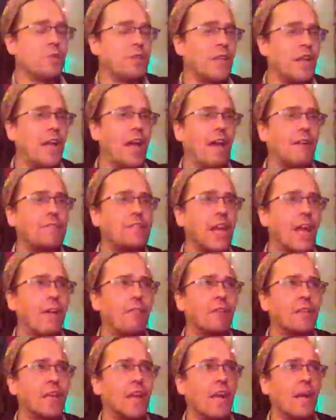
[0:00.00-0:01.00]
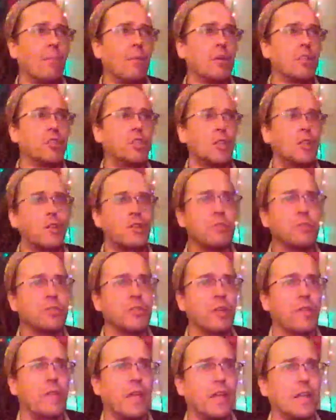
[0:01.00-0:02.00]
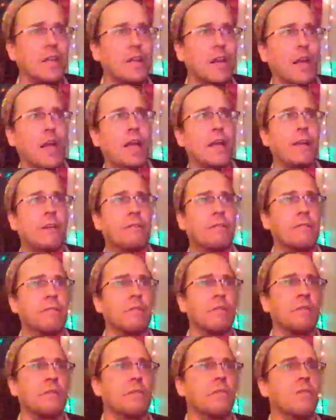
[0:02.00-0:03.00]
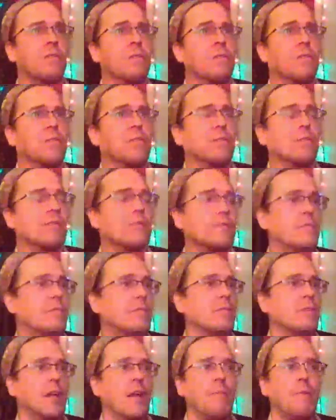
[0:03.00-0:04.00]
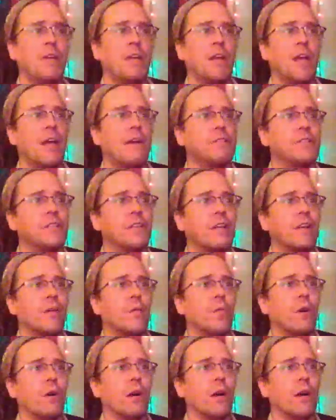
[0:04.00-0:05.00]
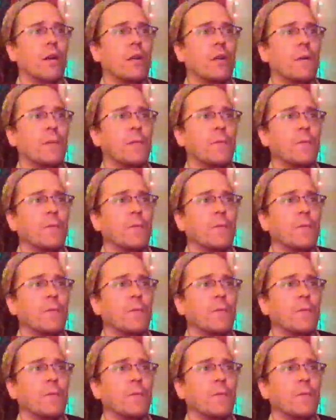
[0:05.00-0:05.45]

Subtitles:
Would they have to have a camera too, so they could like? I mean, how's it going to work?